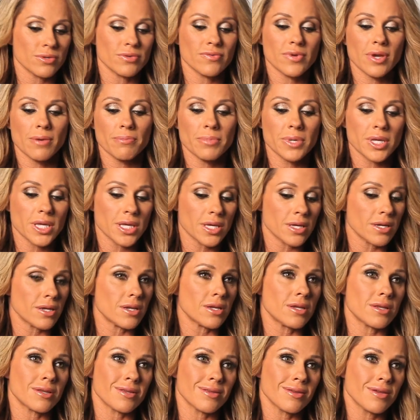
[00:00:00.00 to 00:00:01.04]
you've got
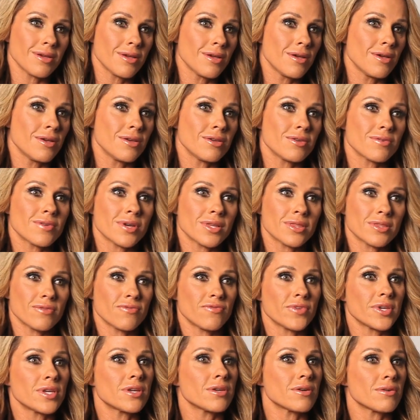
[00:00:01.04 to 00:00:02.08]
bikini, and you've got the
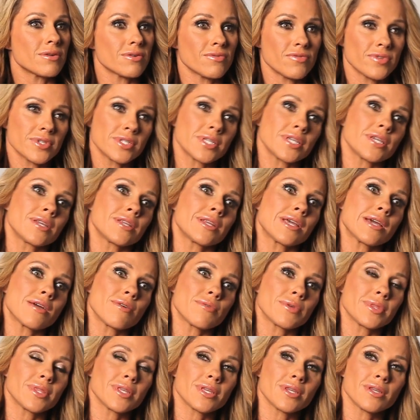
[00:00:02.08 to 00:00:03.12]
figure and physique now,
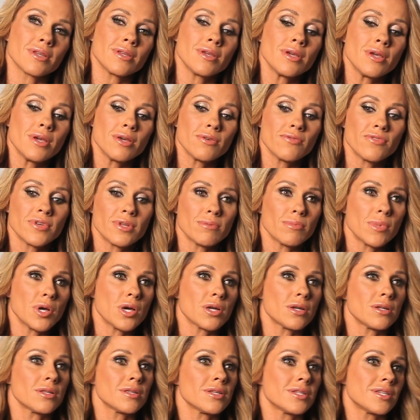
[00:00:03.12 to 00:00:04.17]
and then fit
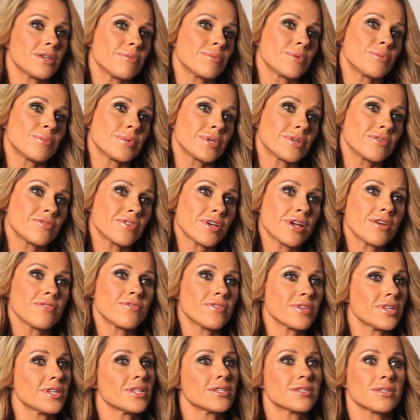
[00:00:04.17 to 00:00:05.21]
model and the WBFF,
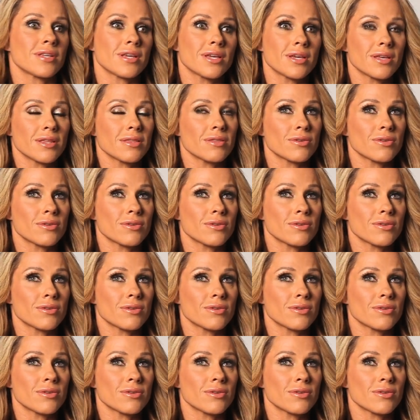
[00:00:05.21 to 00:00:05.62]
and it's like,